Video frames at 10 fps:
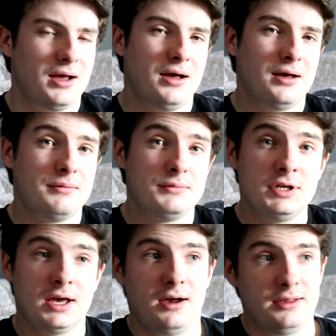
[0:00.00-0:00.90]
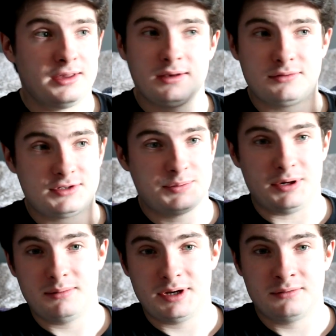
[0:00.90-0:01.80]
I think
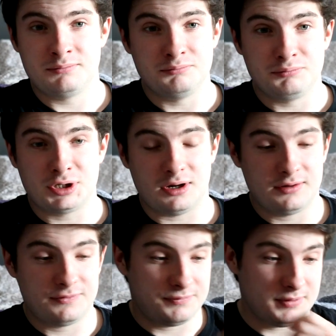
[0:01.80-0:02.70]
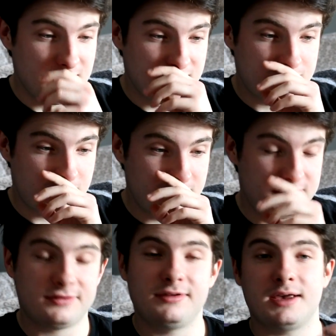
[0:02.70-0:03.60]
Spider-Man kind of is probably
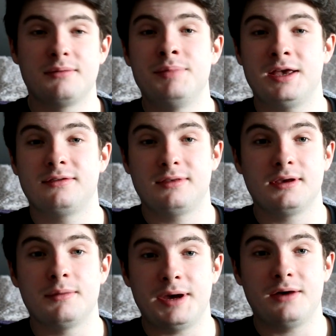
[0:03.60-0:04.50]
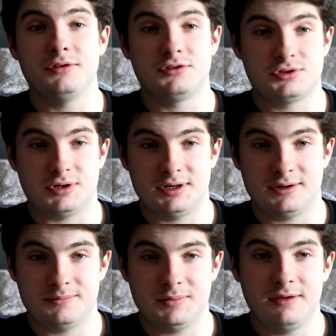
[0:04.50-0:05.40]
the second best thing about this
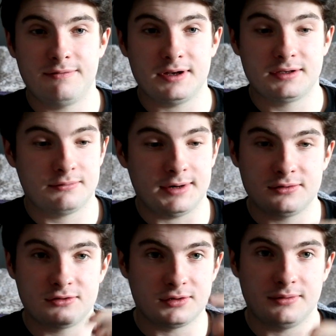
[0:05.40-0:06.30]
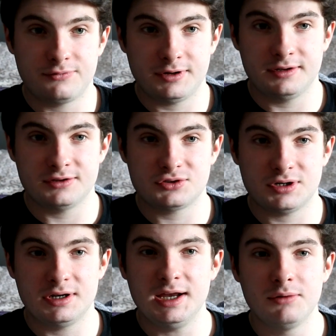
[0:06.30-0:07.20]
trailer. If I had to rank the top 3 in this
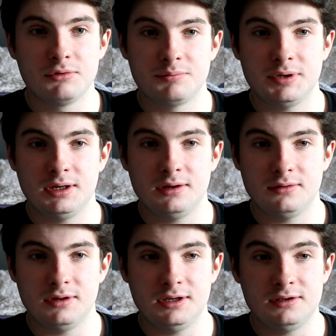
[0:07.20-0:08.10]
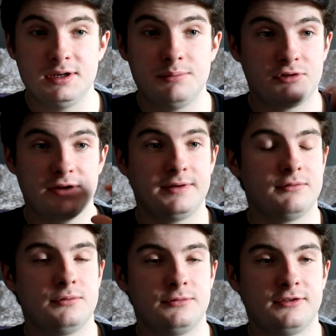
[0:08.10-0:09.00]
trailer, it would be the
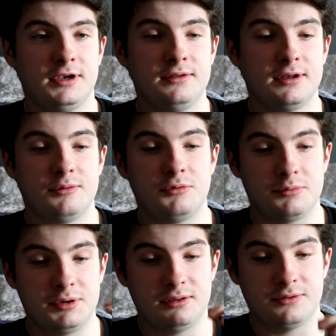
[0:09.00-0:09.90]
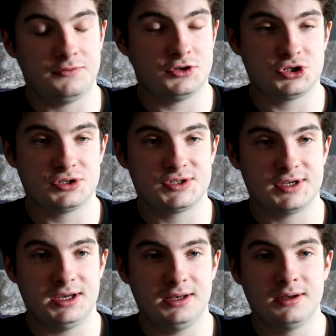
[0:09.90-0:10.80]
debriefing room scene, then it would be the Vision
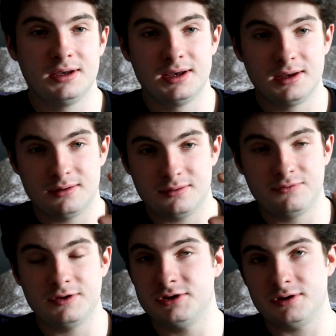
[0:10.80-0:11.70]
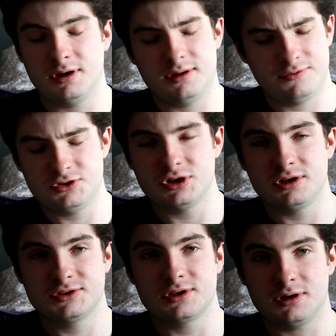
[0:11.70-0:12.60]
scene, the Vision
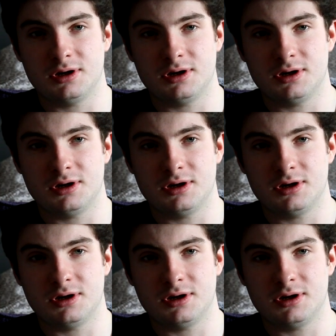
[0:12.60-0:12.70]
and